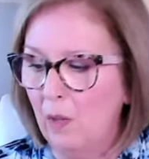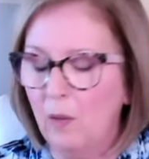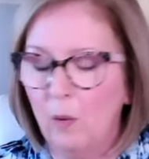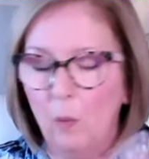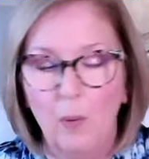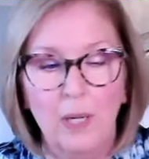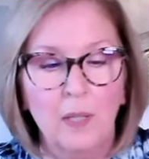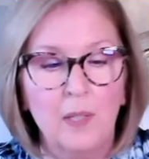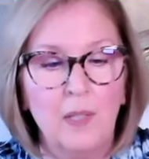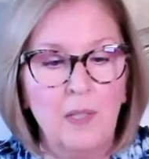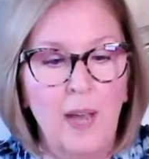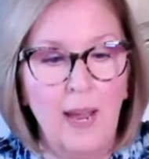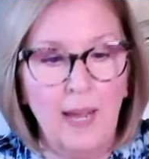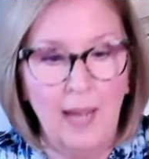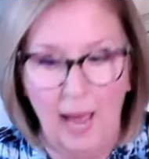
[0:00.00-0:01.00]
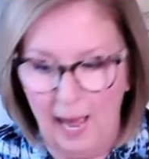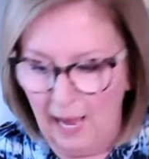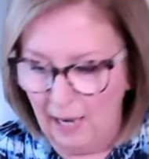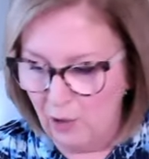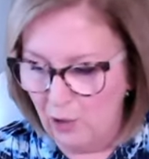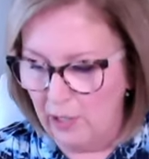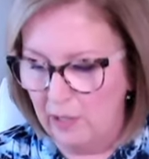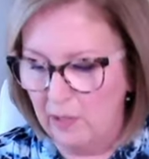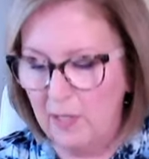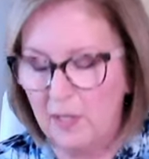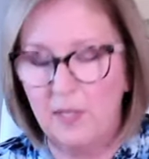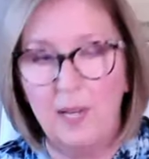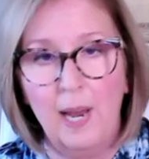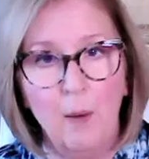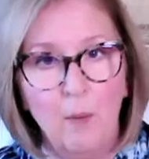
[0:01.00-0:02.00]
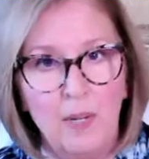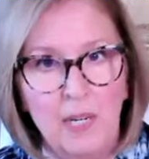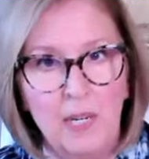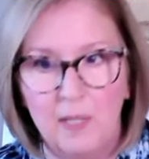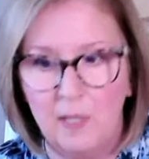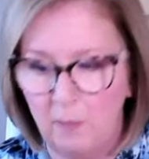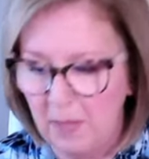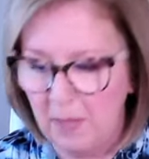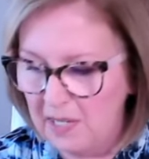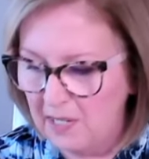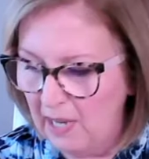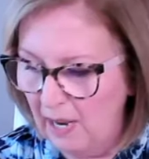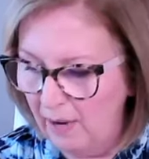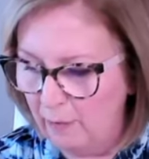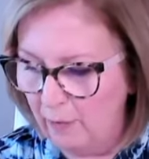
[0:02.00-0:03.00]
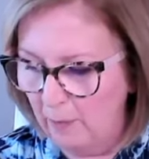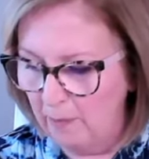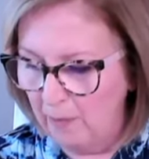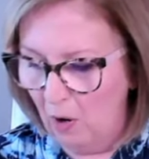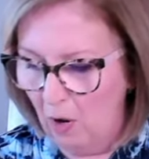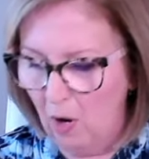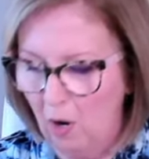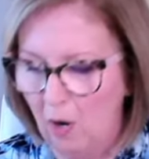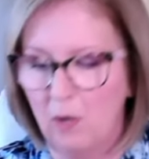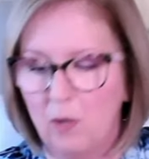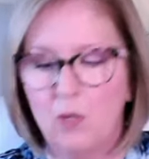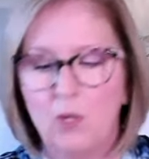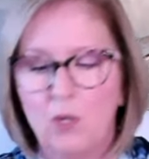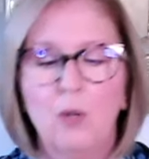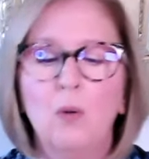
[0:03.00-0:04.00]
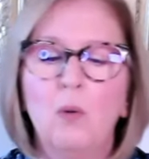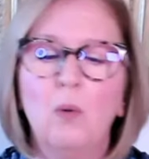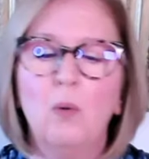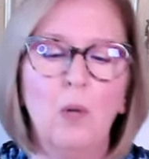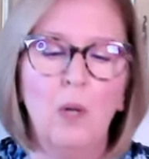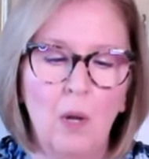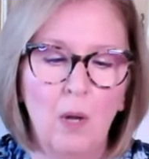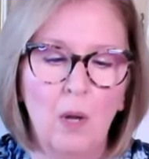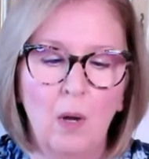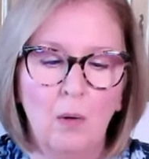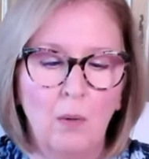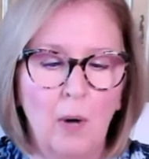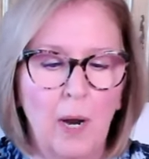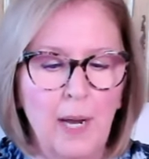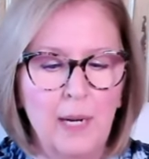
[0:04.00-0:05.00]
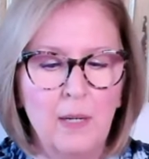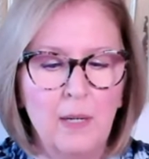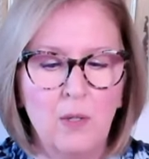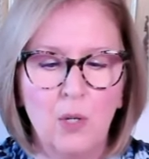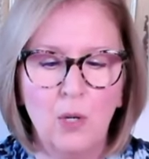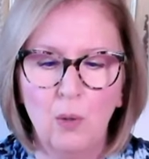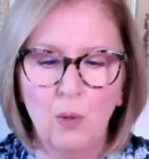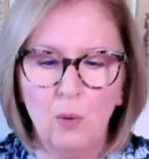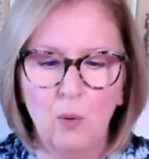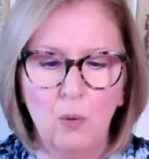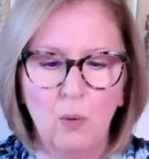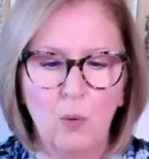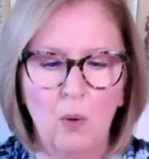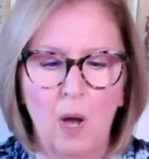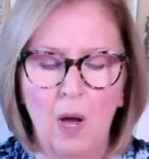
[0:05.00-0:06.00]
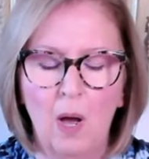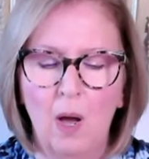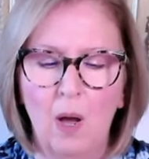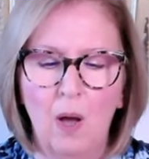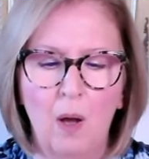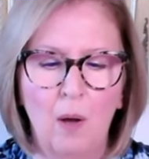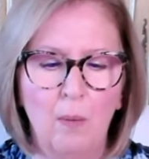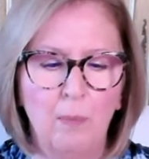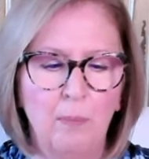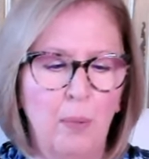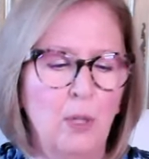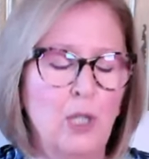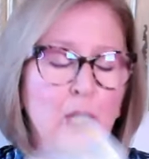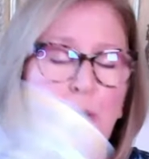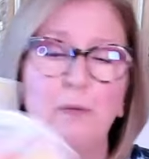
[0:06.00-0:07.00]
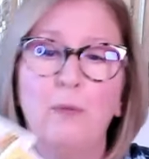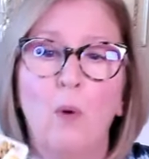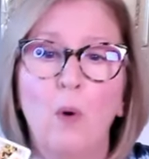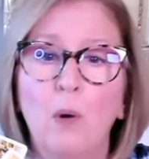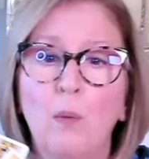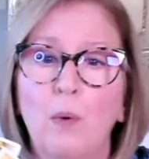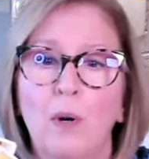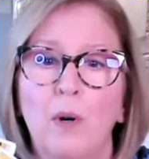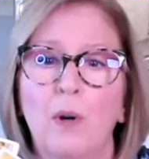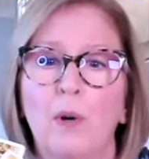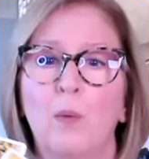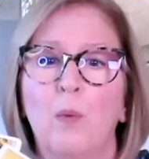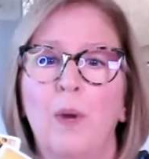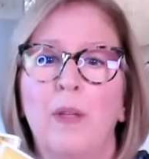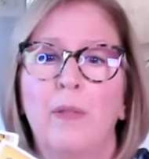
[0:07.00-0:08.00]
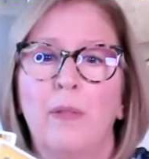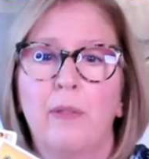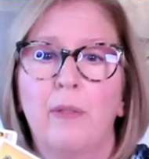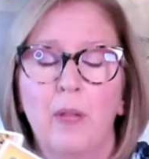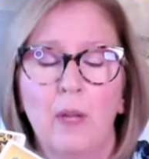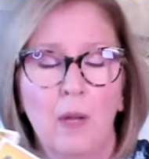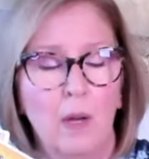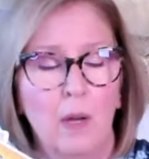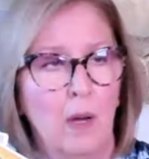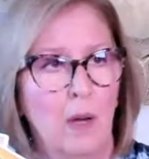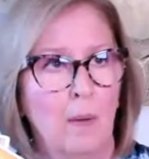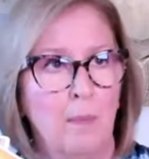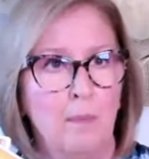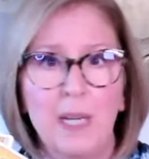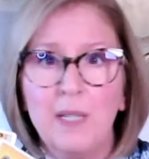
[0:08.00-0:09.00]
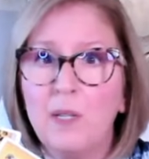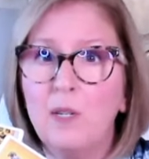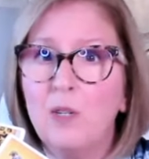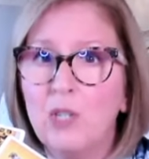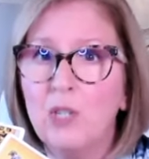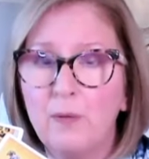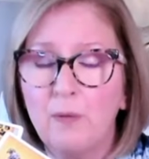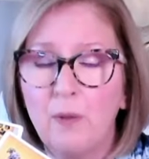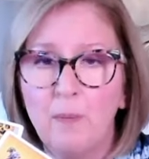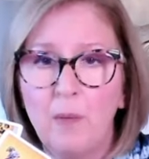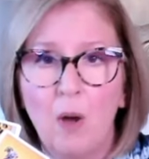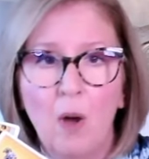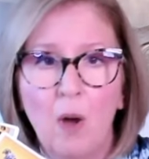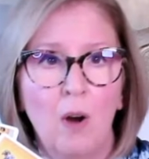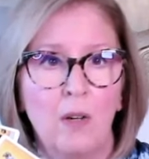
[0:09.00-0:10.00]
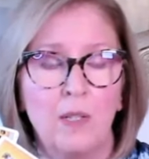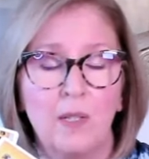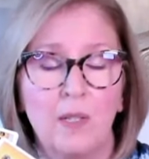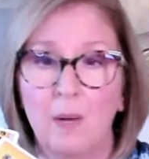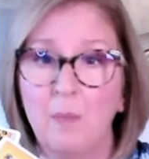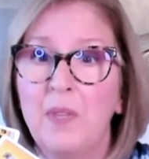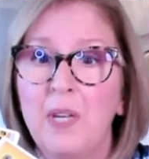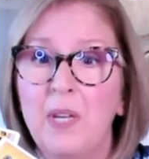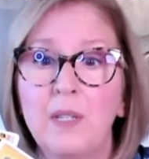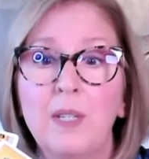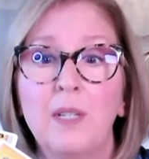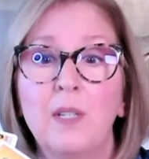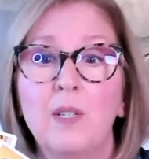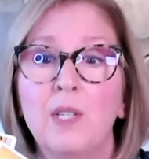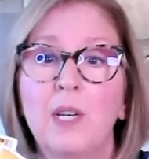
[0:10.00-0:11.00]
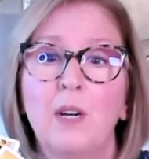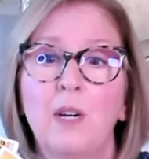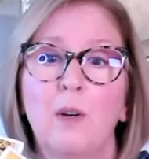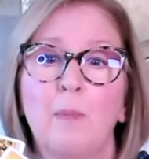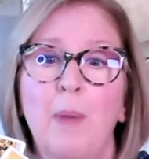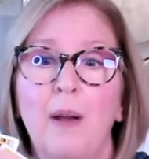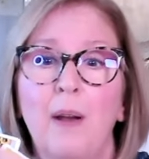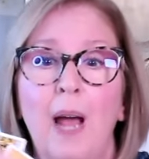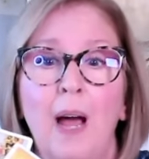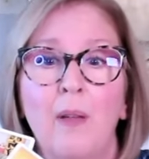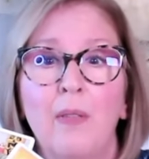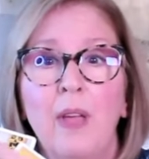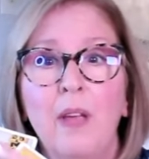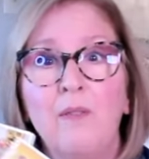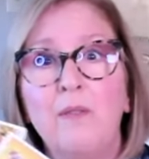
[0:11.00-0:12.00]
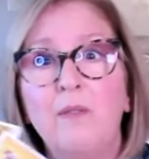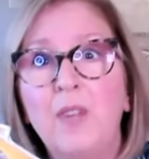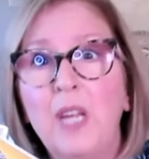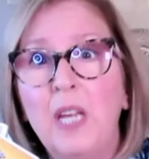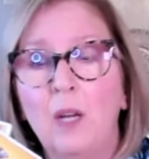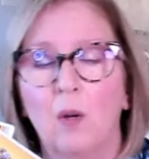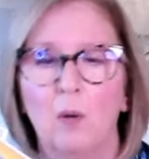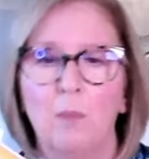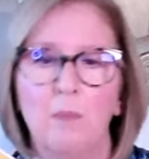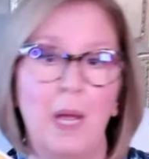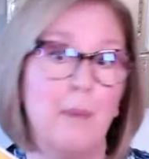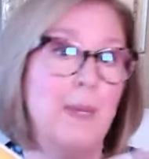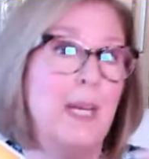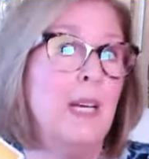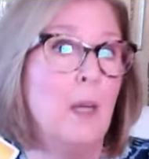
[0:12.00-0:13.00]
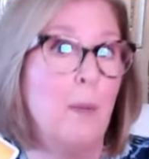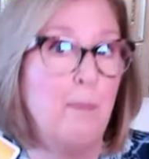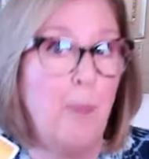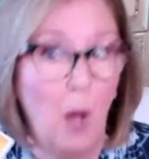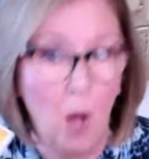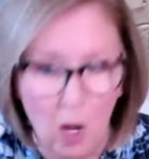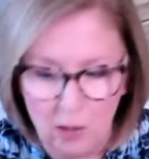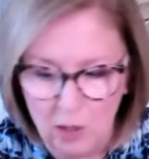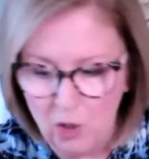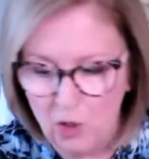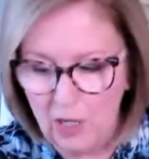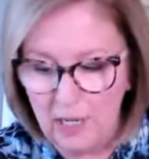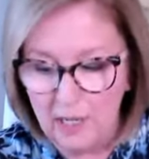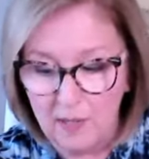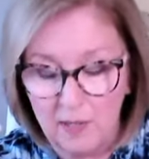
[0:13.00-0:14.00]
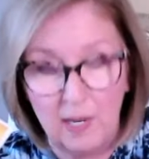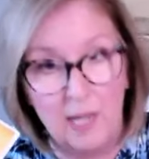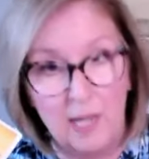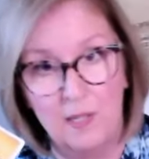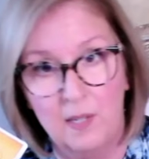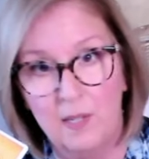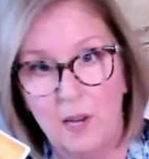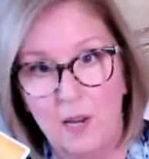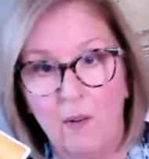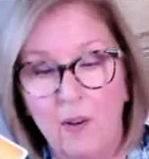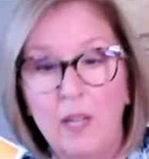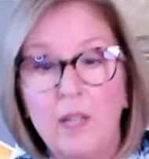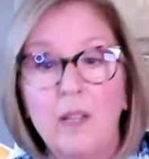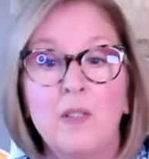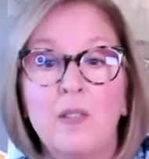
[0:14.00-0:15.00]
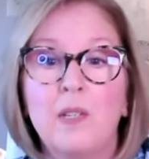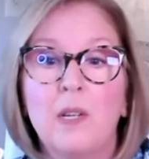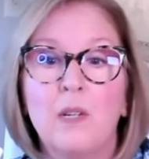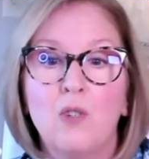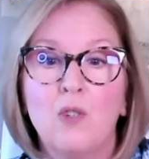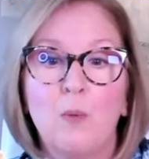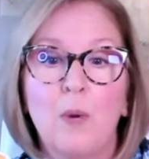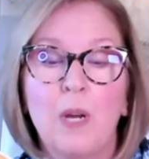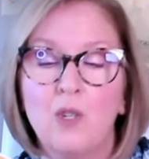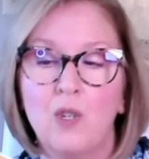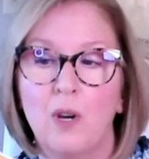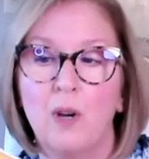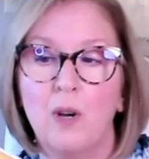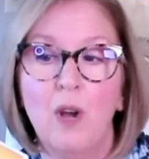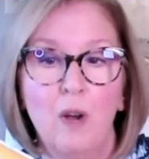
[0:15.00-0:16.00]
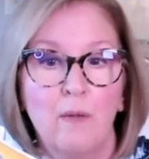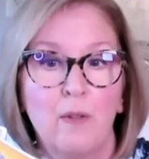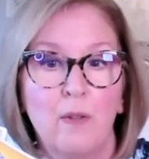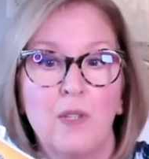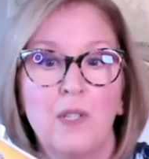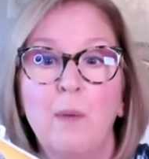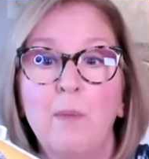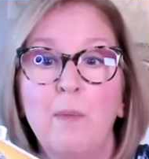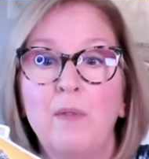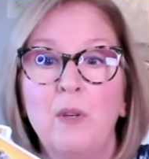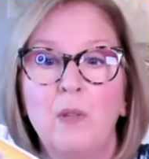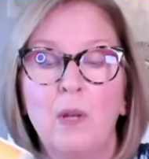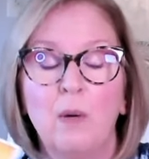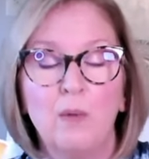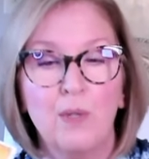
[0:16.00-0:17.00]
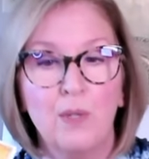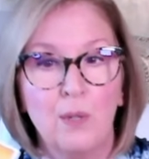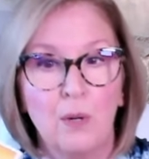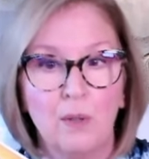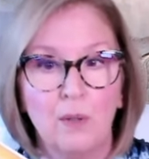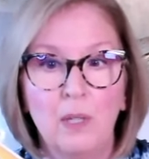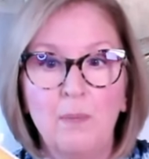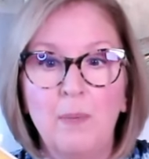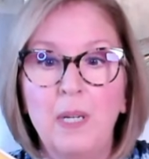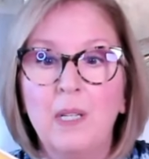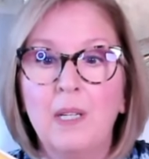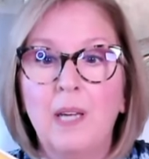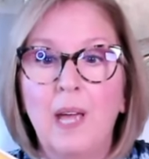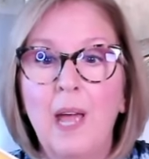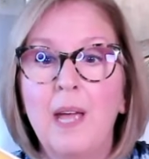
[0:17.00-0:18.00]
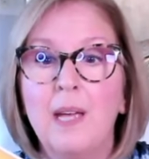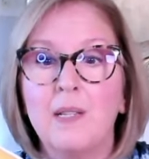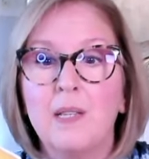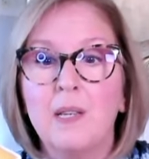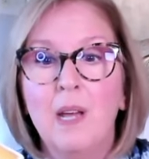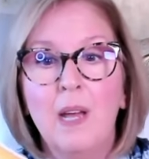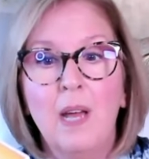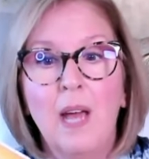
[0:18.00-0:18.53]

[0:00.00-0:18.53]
the will to take action, to say what needs to be said from the heart, to, right, to um, push forward with uh, messages from the heart, something sincere about how they feel. Maybe an apology is necessary in this situation. For some of you, that will certainly be the case.